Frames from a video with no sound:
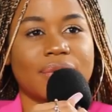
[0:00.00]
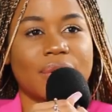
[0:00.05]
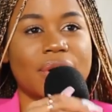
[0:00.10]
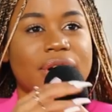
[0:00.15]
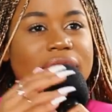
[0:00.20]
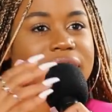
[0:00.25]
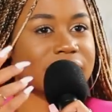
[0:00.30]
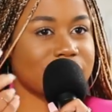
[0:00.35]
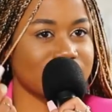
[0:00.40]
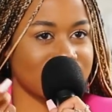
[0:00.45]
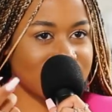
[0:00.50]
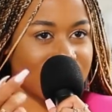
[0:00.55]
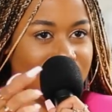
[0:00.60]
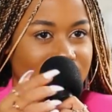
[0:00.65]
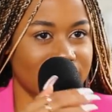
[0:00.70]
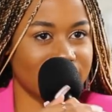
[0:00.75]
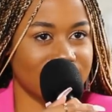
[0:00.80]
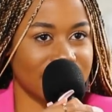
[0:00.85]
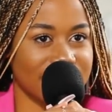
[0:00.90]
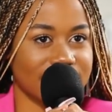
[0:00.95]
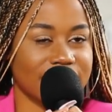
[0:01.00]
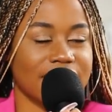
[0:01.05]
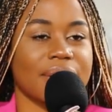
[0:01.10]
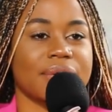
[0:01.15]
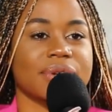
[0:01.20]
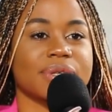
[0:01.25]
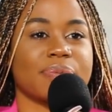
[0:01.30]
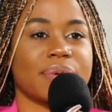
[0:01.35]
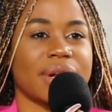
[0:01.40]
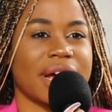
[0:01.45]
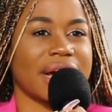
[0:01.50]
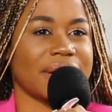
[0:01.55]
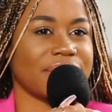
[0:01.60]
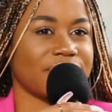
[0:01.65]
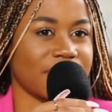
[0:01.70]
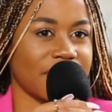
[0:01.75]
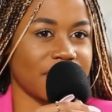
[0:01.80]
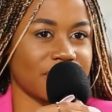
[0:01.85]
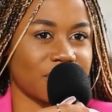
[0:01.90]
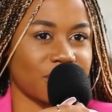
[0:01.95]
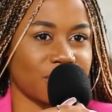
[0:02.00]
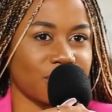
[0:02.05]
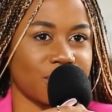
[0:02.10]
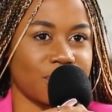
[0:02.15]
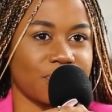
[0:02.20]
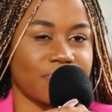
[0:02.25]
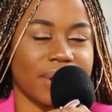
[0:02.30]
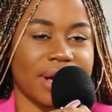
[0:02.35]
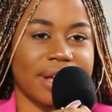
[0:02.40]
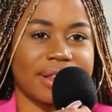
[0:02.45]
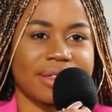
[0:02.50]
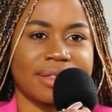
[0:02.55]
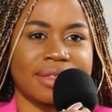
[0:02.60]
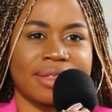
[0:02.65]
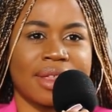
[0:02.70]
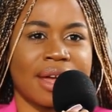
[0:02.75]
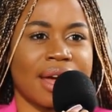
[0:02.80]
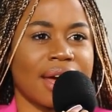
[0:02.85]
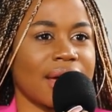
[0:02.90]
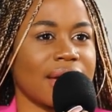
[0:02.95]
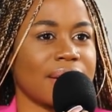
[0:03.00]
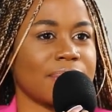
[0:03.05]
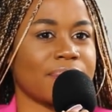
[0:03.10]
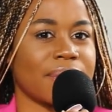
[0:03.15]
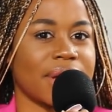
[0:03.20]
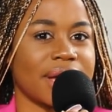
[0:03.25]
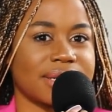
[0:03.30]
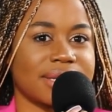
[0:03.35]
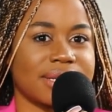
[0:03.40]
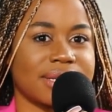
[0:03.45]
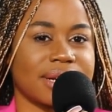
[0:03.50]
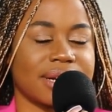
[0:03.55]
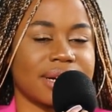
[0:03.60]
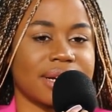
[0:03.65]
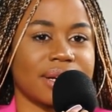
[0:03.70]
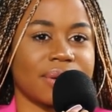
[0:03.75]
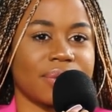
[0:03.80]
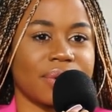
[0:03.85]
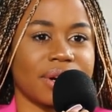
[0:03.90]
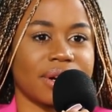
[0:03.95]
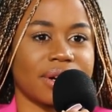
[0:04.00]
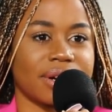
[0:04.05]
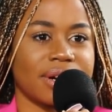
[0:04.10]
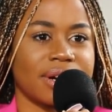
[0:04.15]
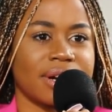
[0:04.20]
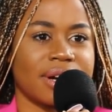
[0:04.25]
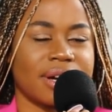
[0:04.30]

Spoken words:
Mtawarira, and that was Blind Faith Group, and they basically were...